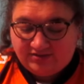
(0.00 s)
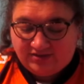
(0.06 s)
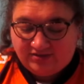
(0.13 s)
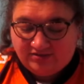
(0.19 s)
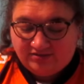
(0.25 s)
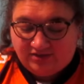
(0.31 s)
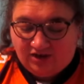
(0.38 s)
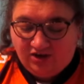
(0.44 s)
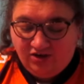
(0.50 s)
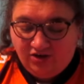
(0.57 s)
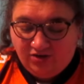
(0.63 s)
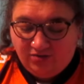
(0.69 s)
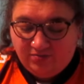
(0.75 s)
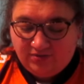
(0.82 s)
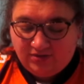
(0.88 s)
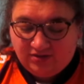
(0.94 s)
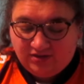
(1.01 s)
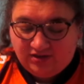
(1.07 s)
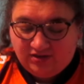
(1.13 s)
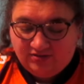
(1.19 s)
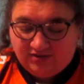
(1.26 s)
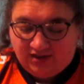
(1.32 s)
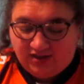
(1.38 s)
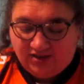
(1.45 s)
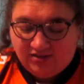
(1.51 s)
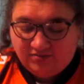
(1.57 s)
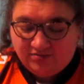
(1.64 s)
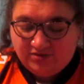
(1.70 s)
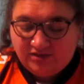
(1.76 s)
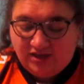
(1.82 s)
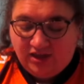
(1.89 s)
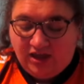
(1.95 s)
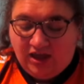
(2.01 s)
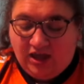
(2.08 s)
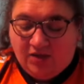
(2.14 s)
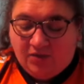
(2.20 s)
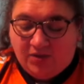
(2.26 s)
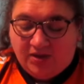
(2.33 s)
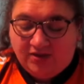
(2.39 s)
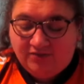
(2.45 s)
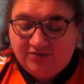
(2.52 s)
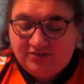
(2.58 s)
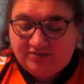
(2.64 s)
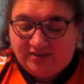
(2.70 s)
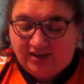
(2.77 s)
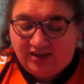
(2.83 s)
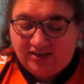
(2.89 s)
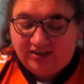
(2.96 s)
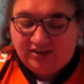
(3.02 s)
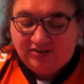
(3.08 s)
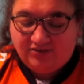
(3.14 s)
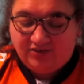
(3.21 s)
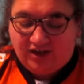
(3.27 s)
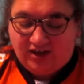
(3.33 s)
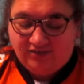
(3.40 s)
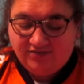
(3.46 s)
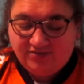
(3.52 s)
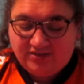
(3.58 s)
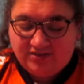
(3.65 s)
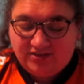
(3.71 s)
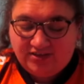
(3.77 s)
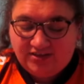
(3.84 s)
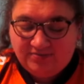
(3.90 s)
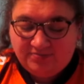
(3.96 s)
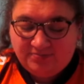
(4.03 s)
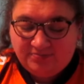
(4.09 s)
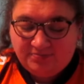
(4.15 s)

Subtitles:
It is our hope that these items we have designed and craftily